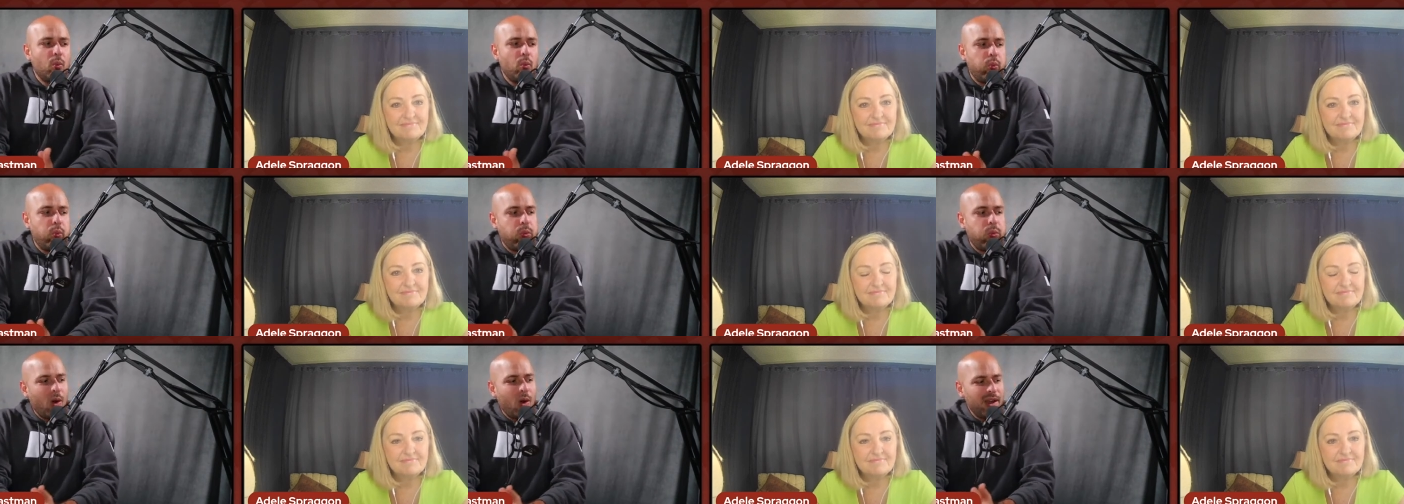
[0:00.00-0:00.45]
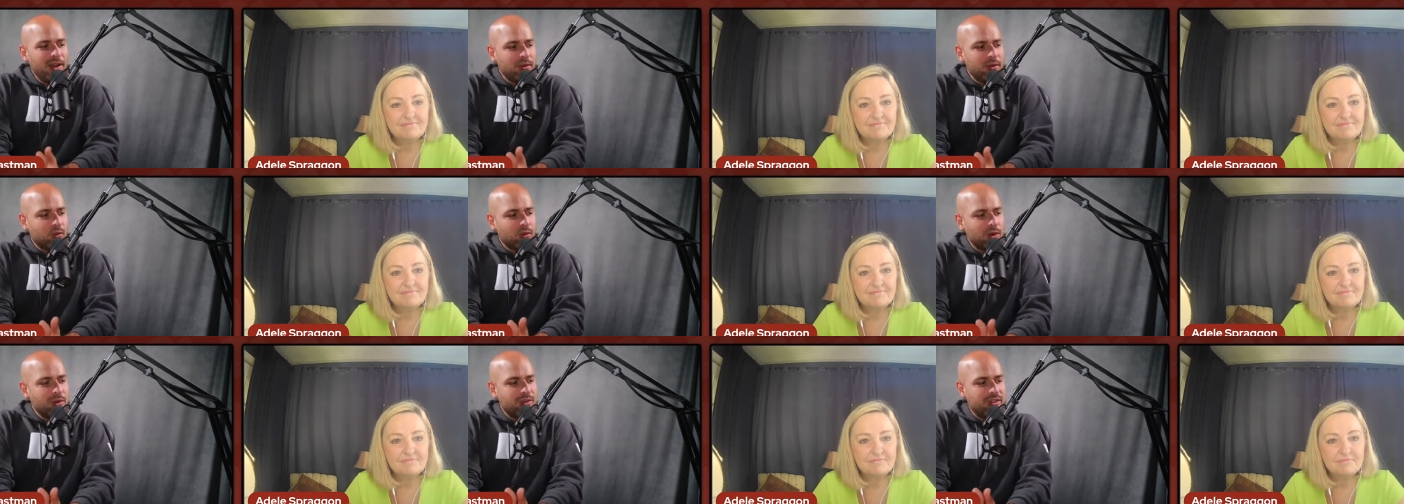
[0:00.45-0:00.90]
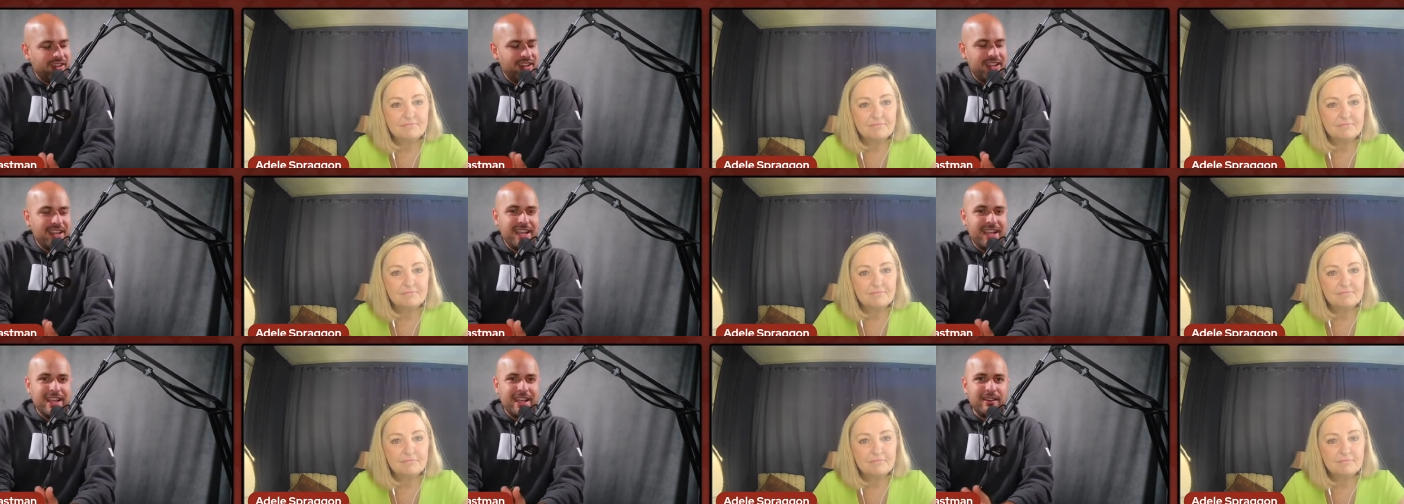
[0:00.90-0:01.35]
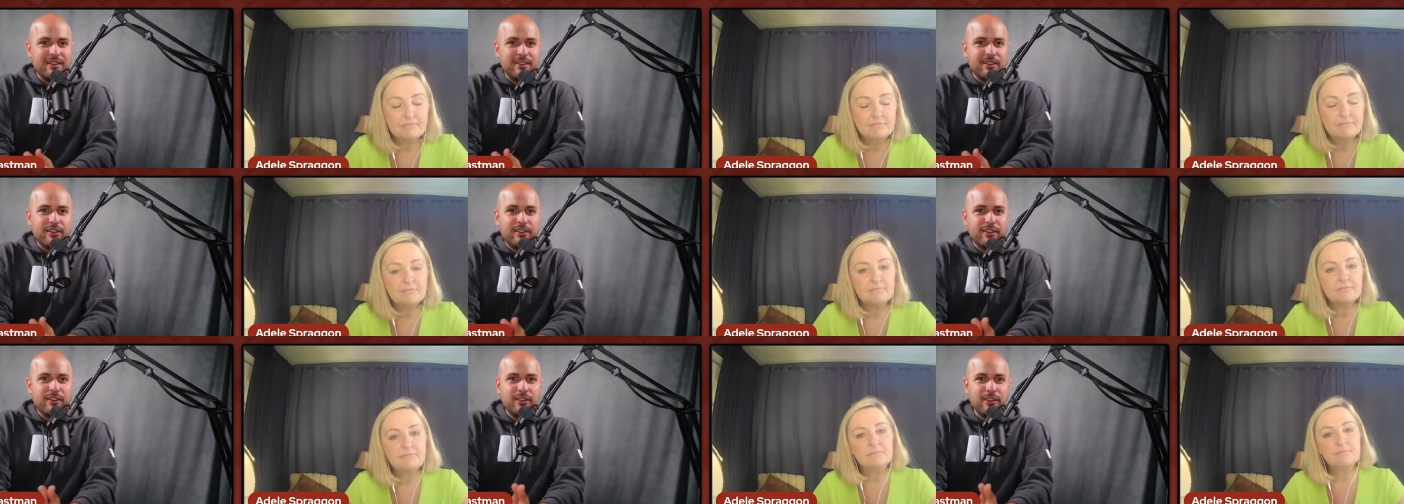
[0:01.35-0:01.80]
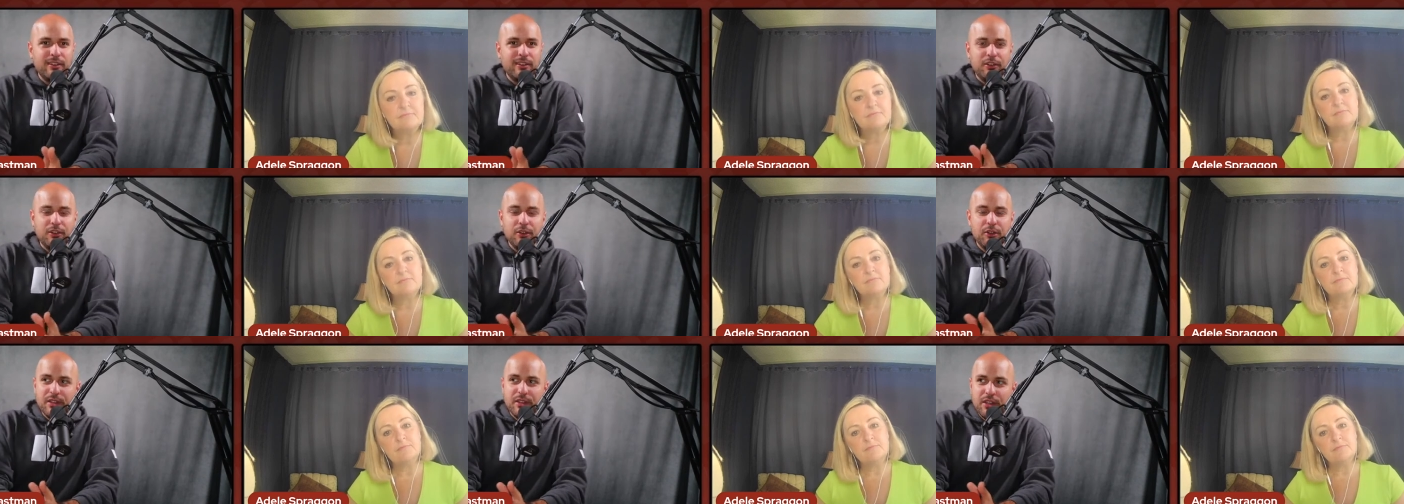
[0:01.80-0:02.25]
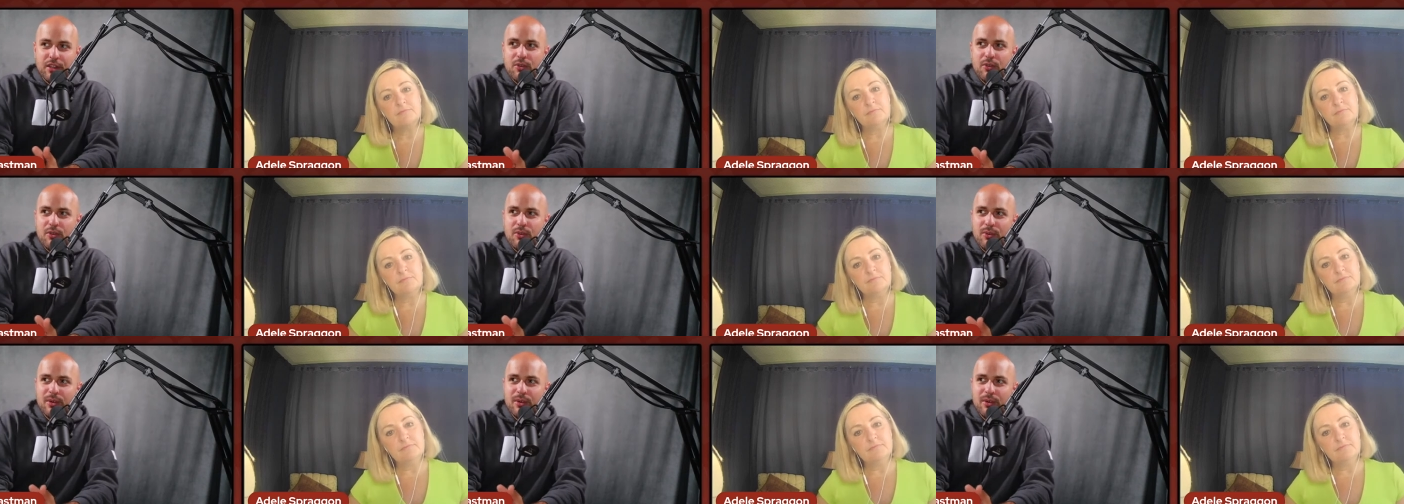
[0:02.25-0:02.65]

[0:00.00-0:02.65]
Speaker 1: What routines do you